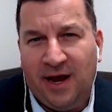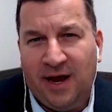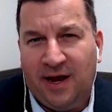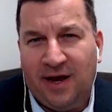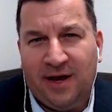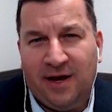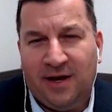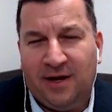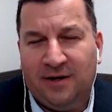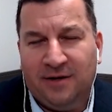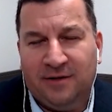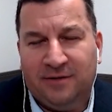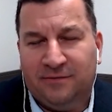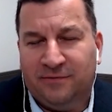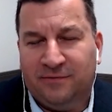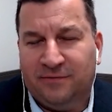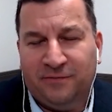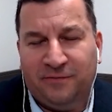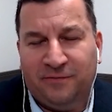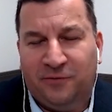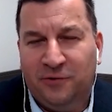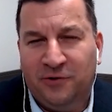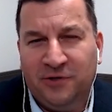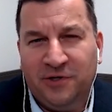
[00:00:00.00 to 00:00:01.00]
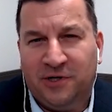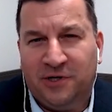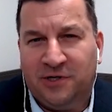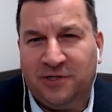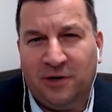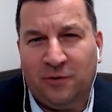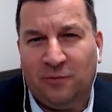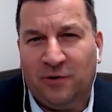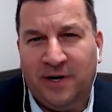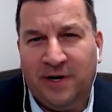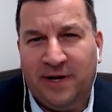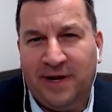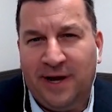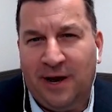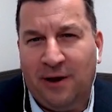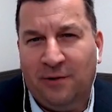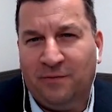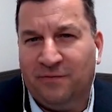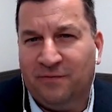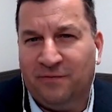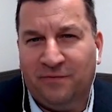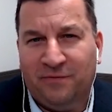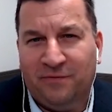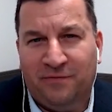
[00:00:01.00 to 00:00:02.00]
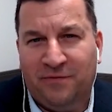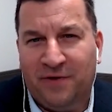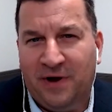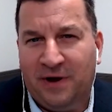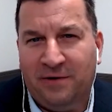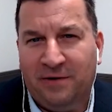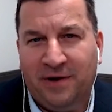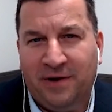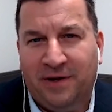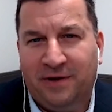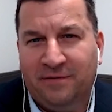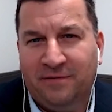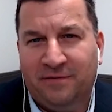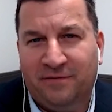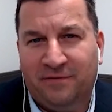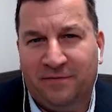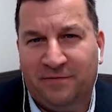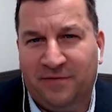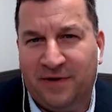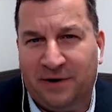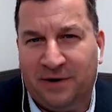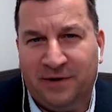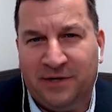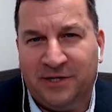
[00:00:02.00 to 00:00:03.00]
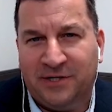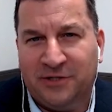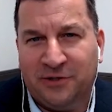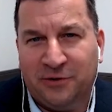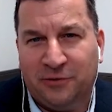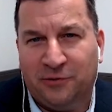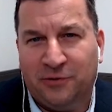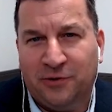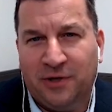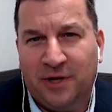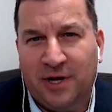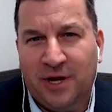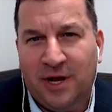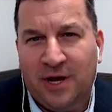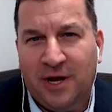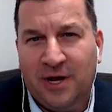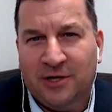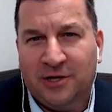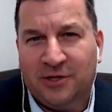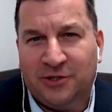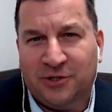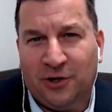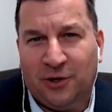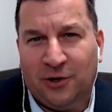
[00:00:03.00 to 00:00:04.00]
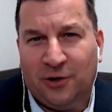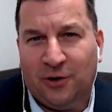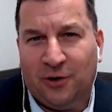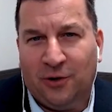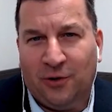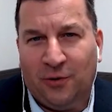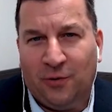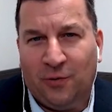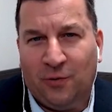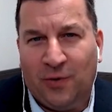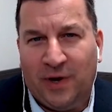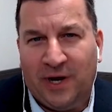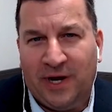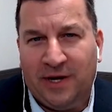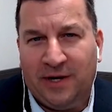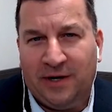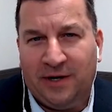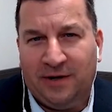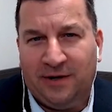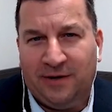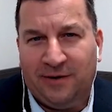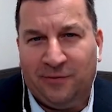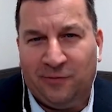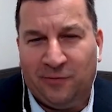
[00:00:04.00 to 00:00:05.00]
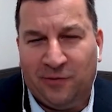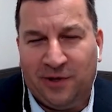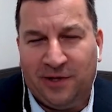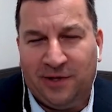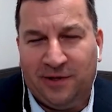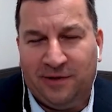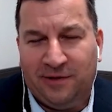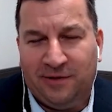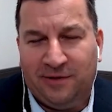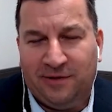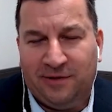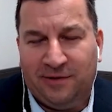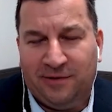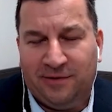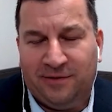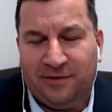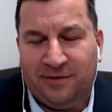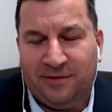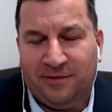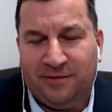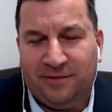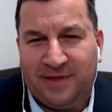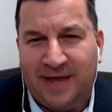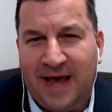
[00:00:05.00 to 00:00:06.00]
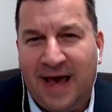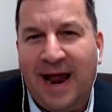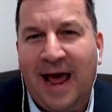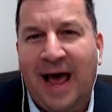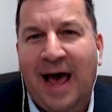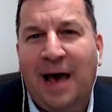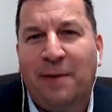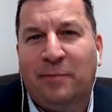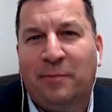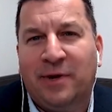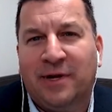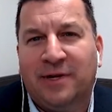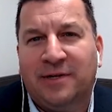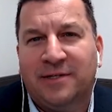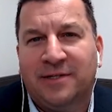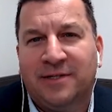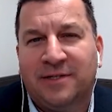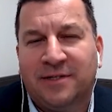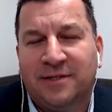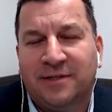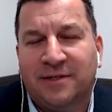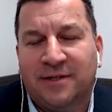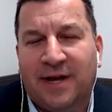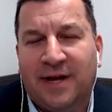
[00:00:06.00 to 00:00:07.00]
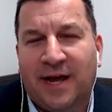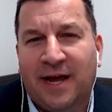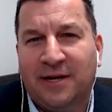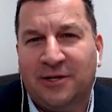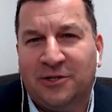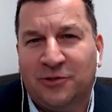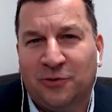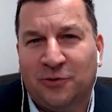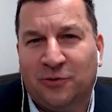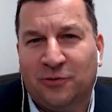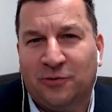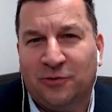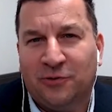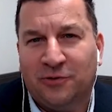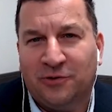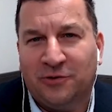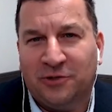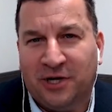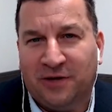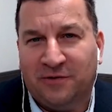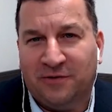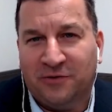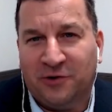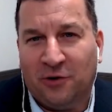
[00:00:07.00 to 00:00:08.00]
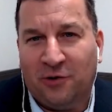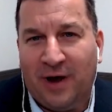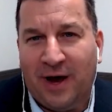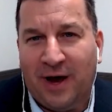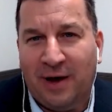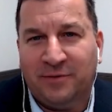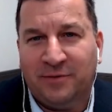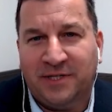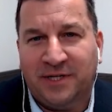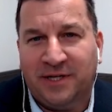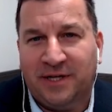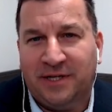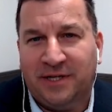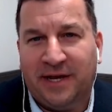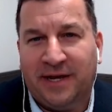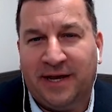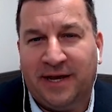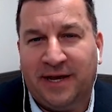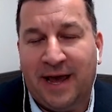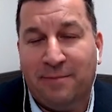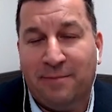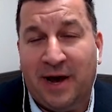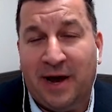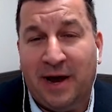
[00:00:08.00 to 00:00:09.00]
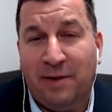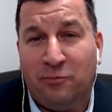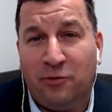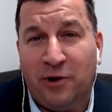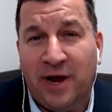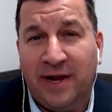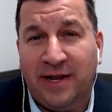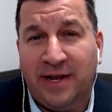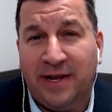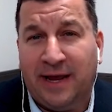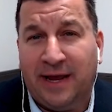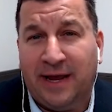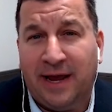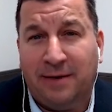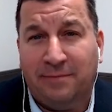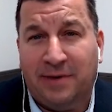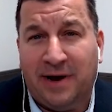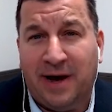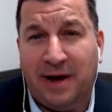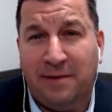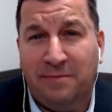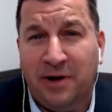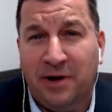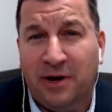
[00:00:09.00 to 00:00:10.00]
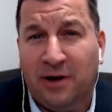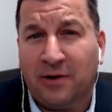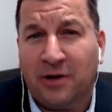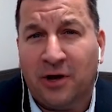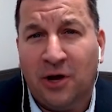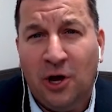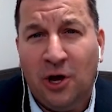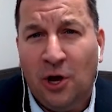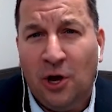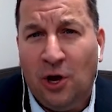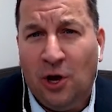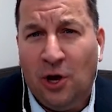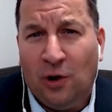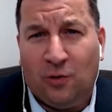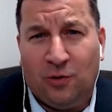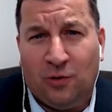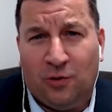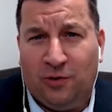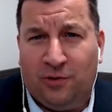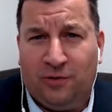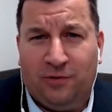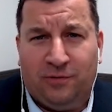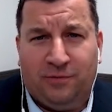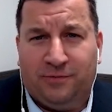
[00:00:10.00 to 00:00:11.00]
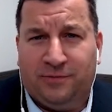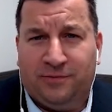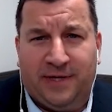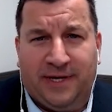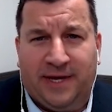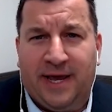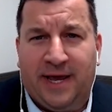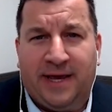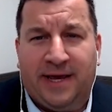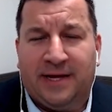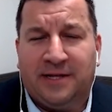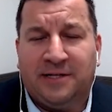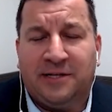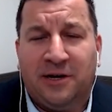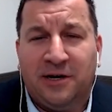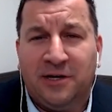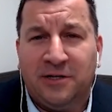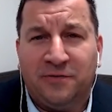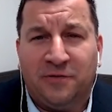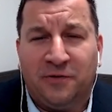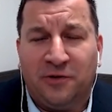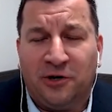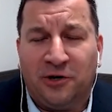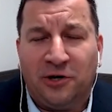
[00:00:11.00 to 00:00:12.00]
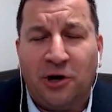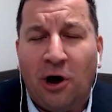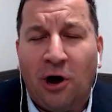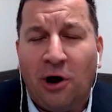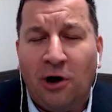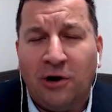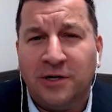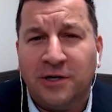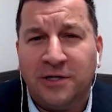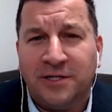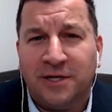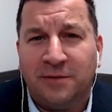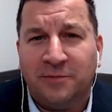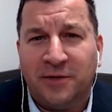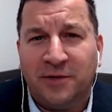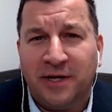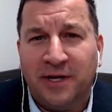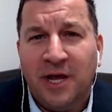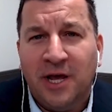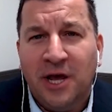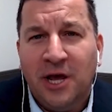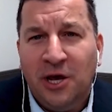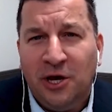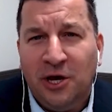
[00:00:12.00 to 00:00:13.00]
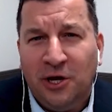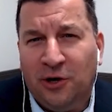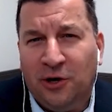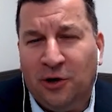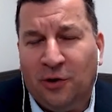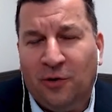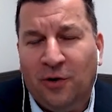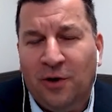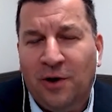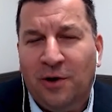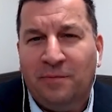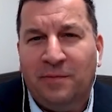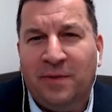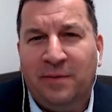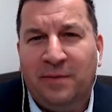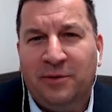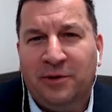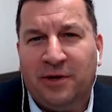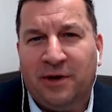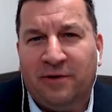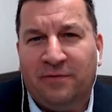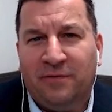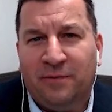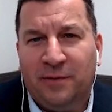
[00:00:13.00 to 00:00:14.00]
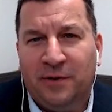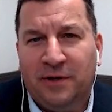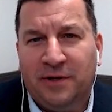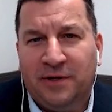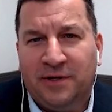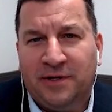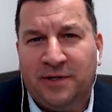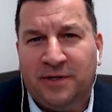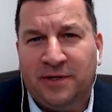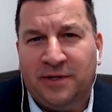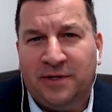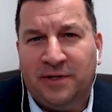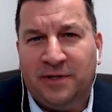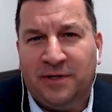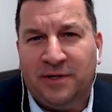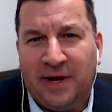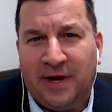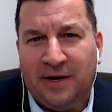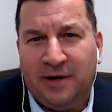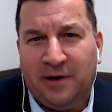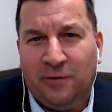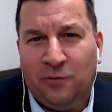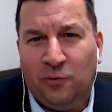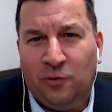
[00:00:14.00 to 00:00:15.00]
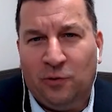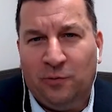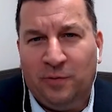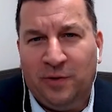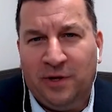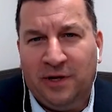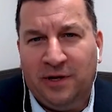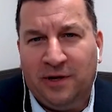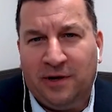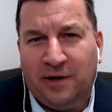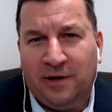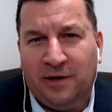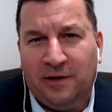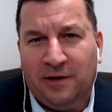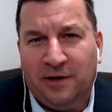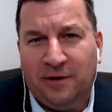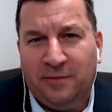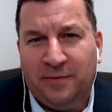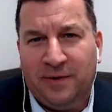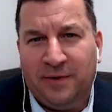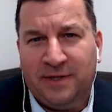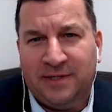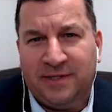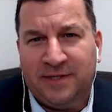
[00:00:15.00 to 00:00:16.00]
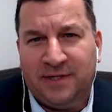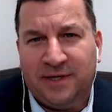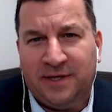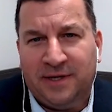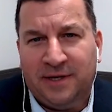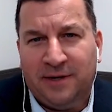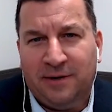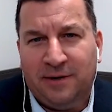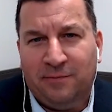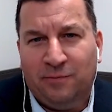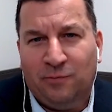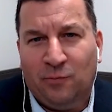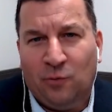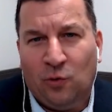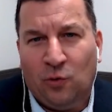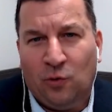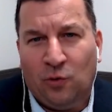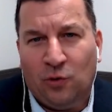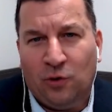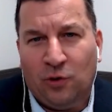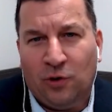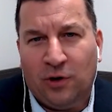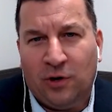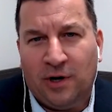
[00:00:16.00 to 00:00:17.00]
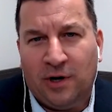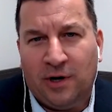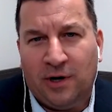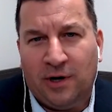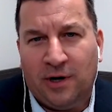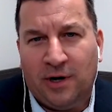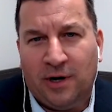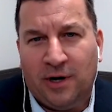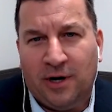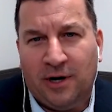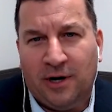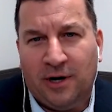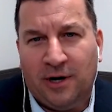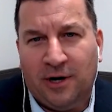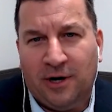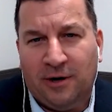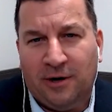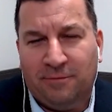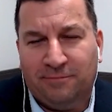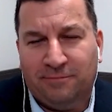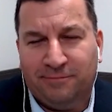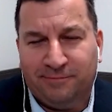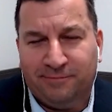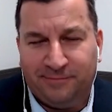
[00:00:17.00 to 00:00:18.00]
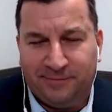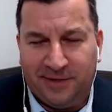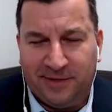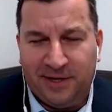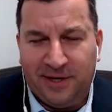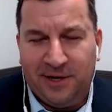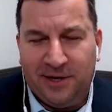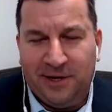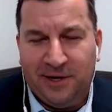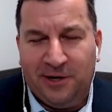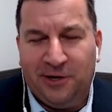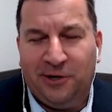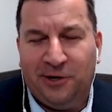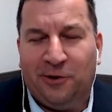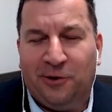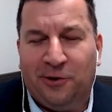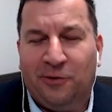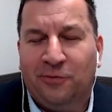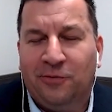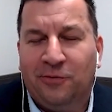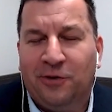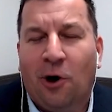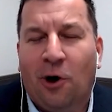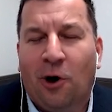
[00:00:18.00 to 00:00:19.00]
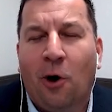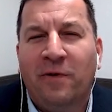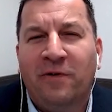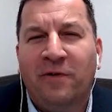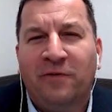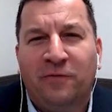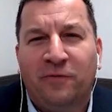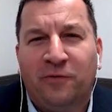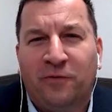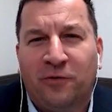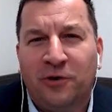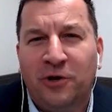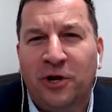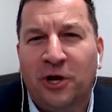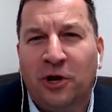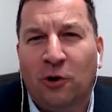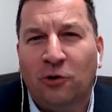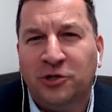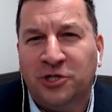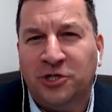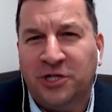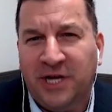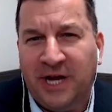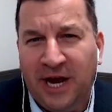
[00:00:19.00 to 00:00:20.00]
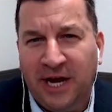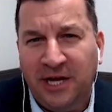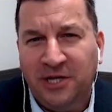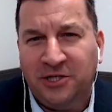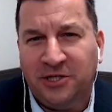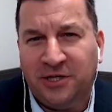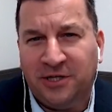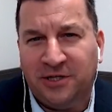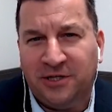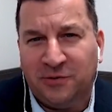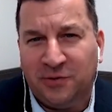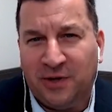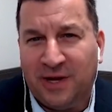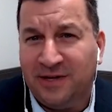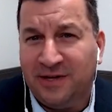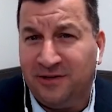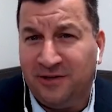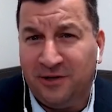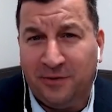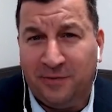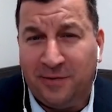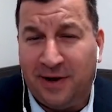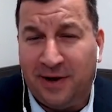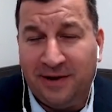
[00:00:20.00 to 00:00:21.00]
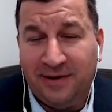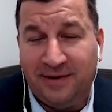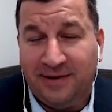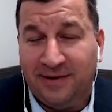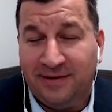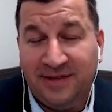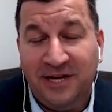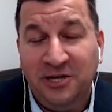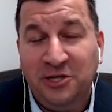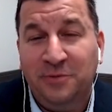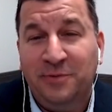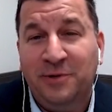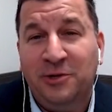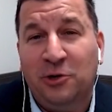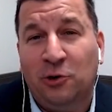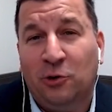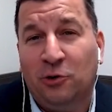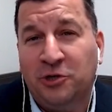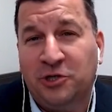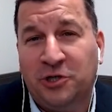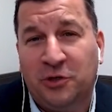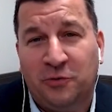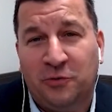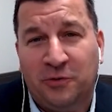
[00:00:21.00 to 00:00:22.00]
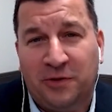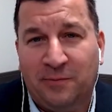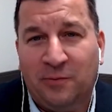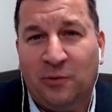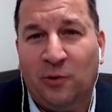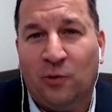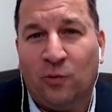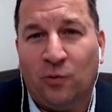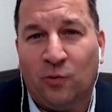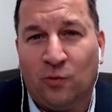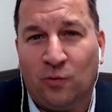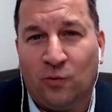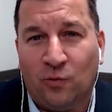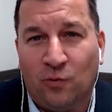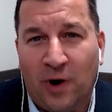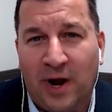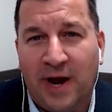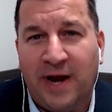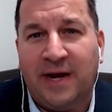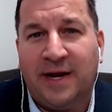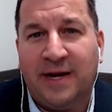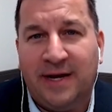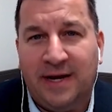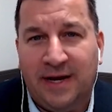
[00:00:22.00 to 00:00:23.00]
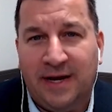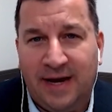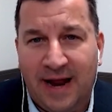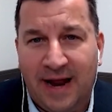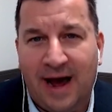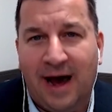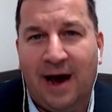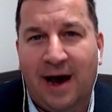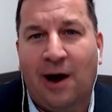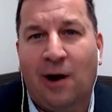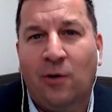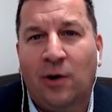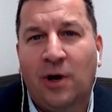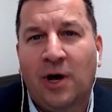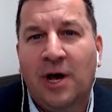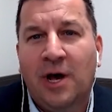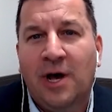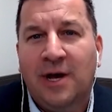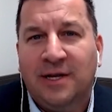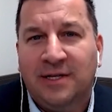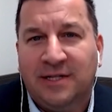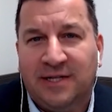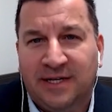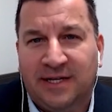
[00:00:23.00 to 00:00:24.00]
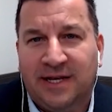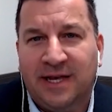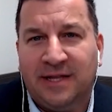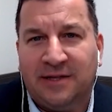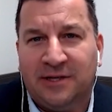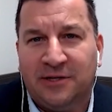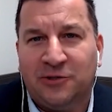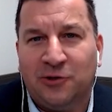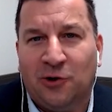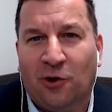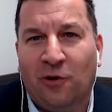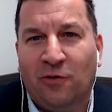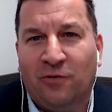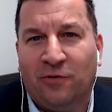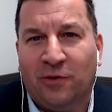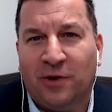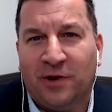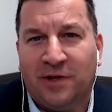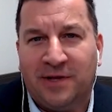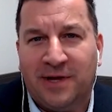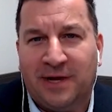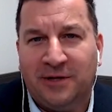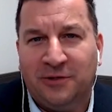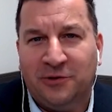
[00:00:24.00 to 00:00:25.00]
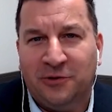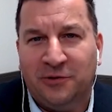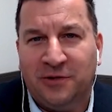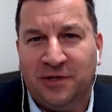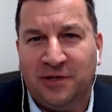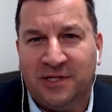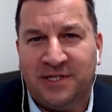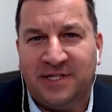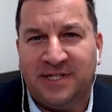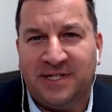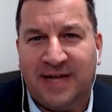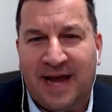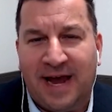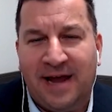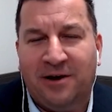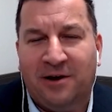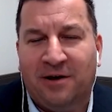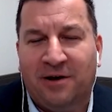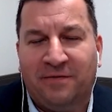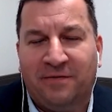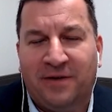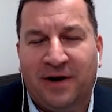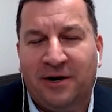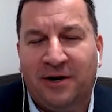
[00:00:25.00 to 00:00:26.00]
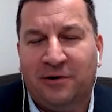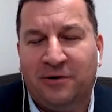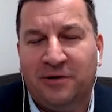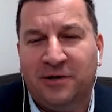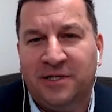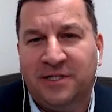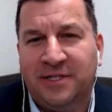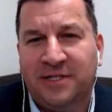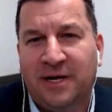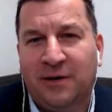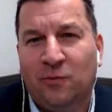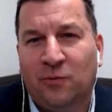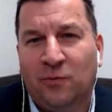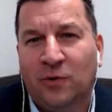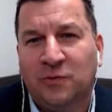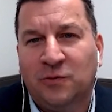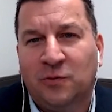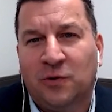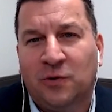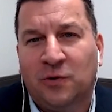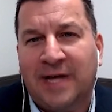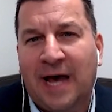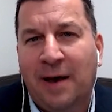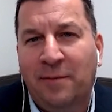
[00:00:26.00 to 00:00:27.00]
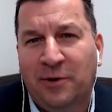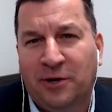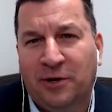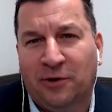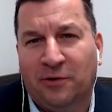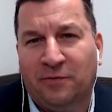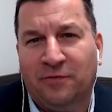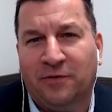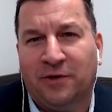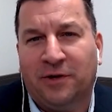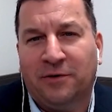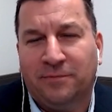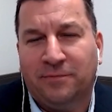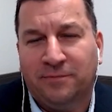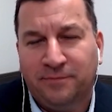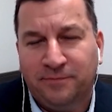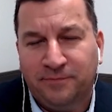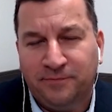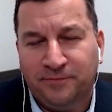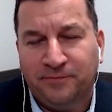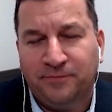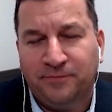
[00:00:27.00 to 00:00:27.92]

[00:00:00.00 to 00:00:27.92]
and and is going to start running out very, very soon. So when when that happens, and store shelves go empty, they can't buy bread, they can't buy milk, or they can't get tires for their car or something, you know, maybe the government uh, of Canada will be a little bit uh, more, um, you know, open for negotiations. Uh, you know, they should be negotiating with them right now to get this over with, not doing this standoff. I don't understand what, what's happening over there.